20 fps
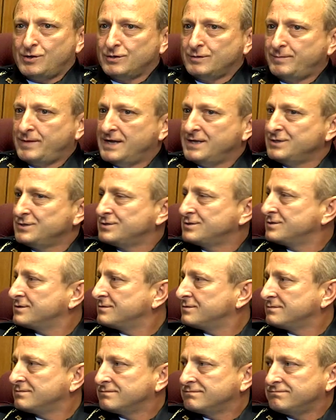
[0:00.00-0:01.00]
depends
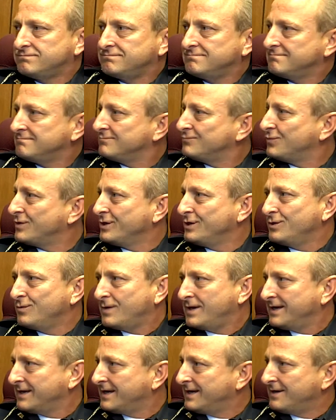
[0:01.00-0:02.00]
where you
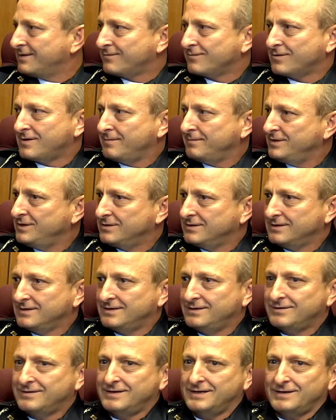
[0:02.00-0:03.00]
want to get it from.
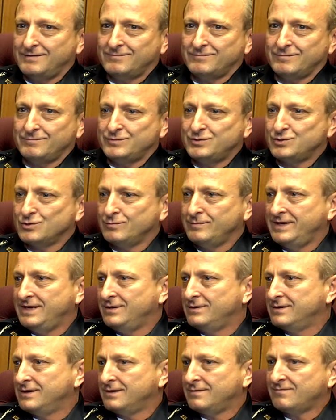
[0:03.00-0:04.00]
You can get them from Germany,
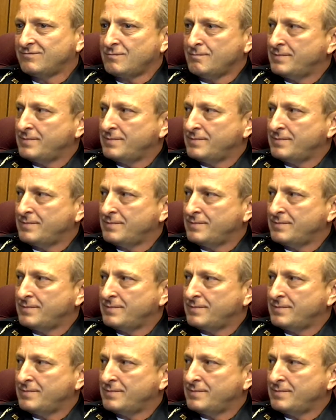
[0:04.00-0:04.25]
you can get them from